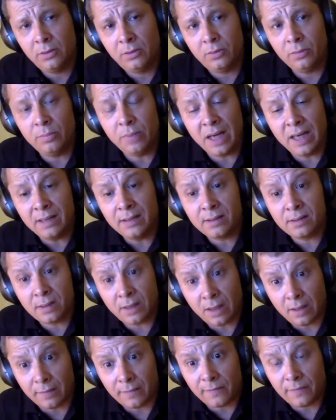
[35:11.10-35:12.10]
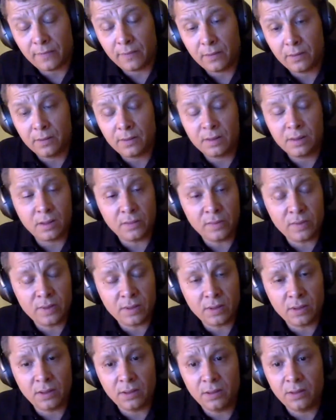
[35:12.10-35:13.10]
to buy stuff,
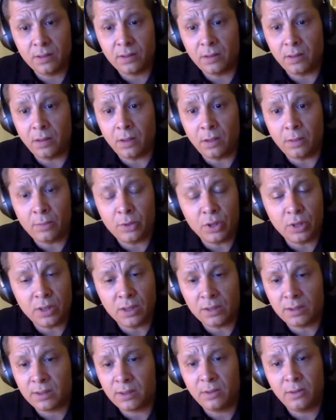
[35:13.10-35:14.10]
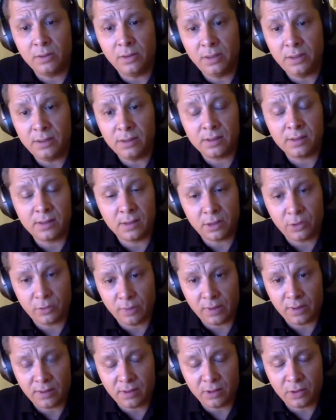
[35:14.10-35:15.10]
services, objects, goodies,
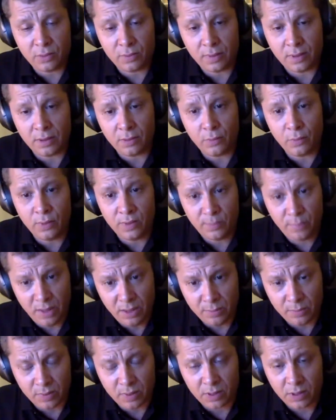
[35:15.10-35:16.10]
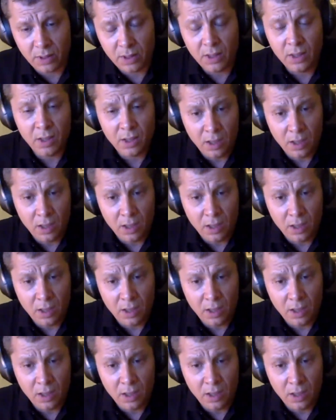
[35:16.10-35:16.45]
etc., with Beams.